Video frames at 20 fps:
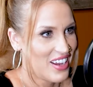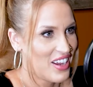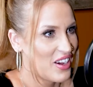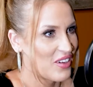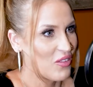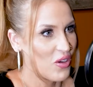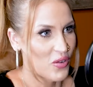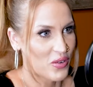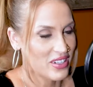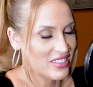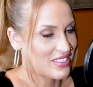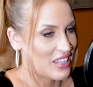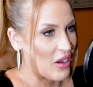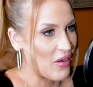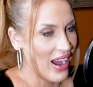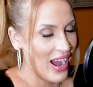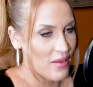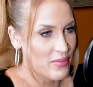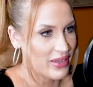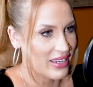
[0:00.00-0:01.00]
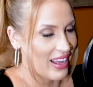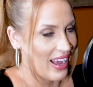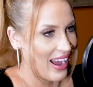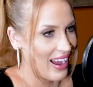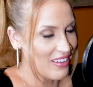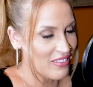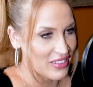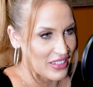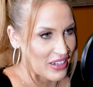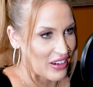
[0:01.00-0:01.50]
Well, we're so happy to
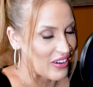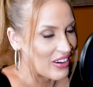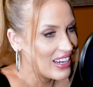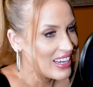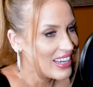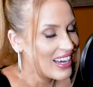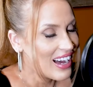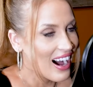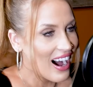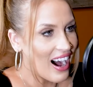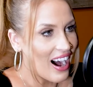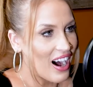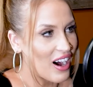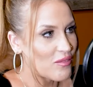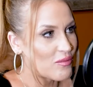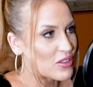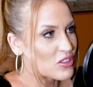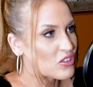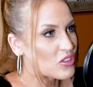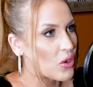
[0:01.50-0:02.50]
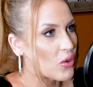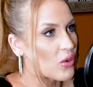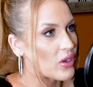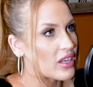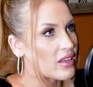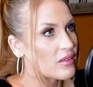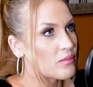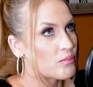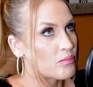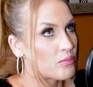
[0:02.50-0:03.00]
have you. Yeah. So,
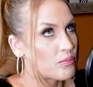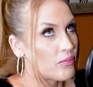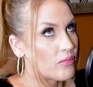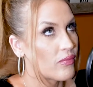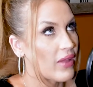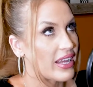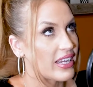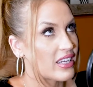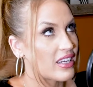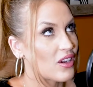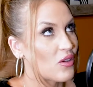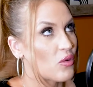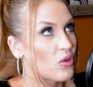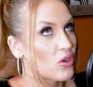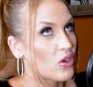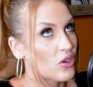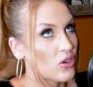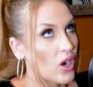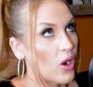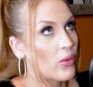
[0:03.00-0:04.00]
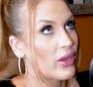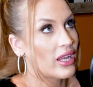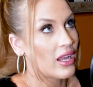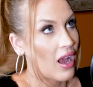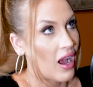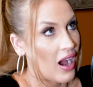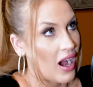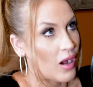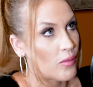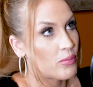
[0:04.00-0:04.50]
like, growing
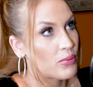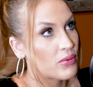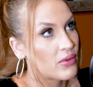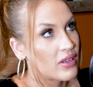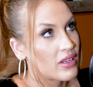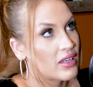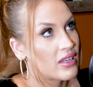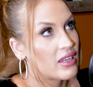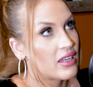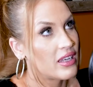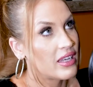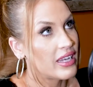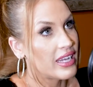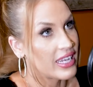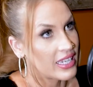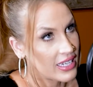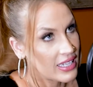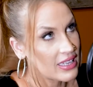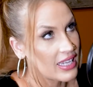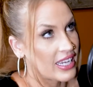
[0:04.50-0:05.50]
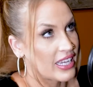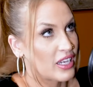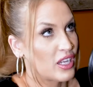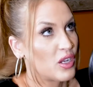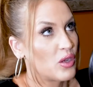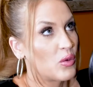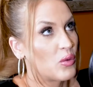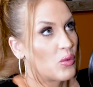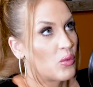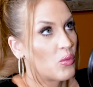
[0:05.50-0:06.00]
up in
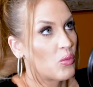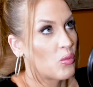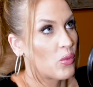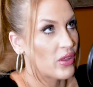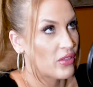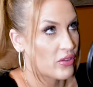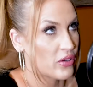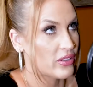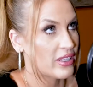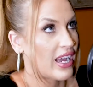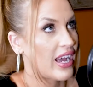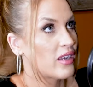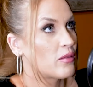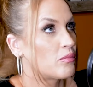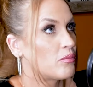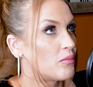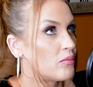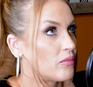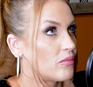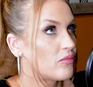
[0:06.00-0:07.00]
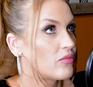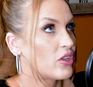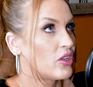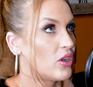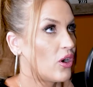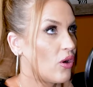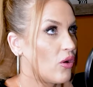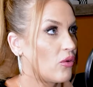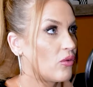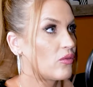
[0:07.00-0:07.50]
Atlanta with your dad,
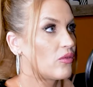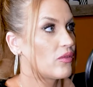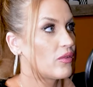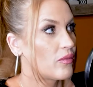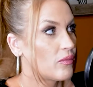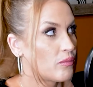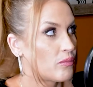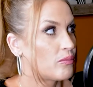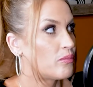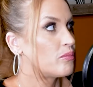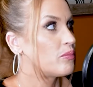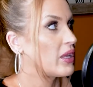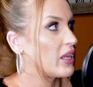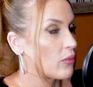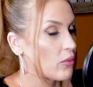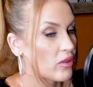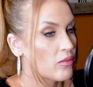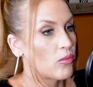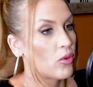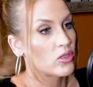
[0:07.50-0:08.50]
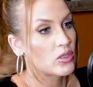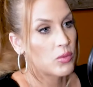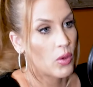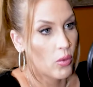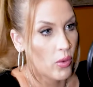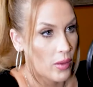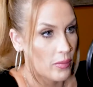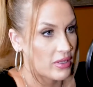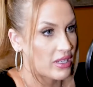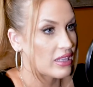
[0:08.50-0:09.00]
being with multiple
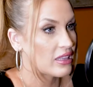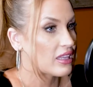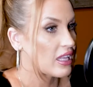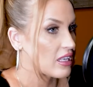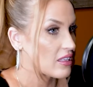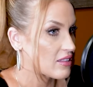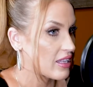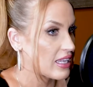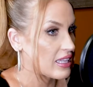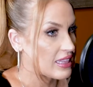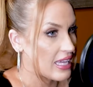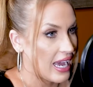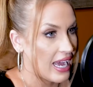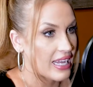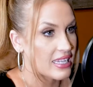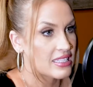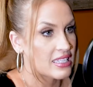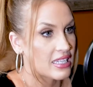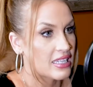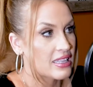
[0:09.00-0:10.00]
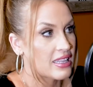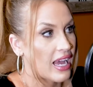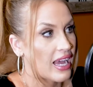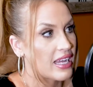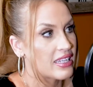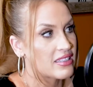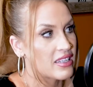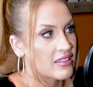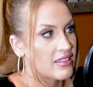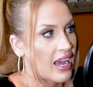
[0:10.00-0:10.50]
women and things like that. Did
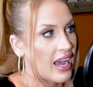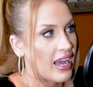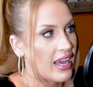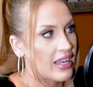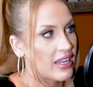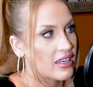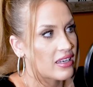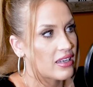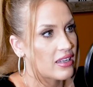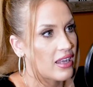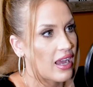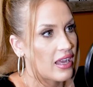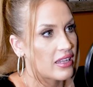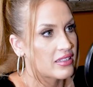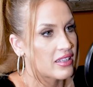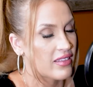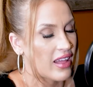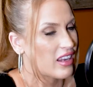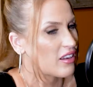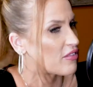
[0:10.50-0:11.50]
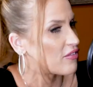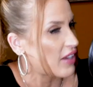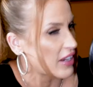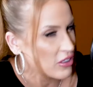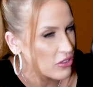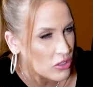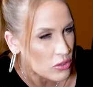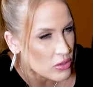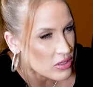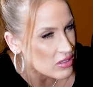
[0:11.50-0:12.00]
that
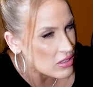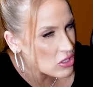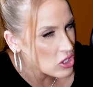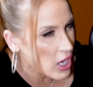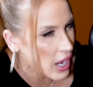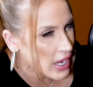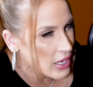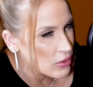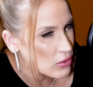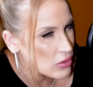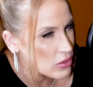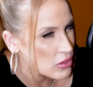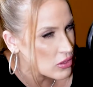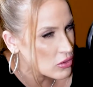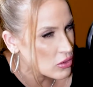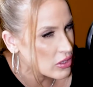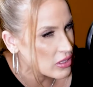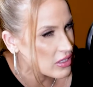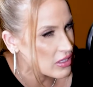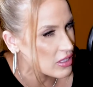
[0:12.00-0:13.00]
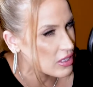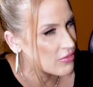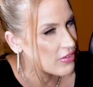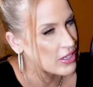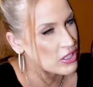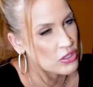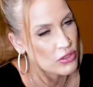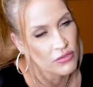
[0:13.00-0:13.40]
affect you as a child, or did it affect your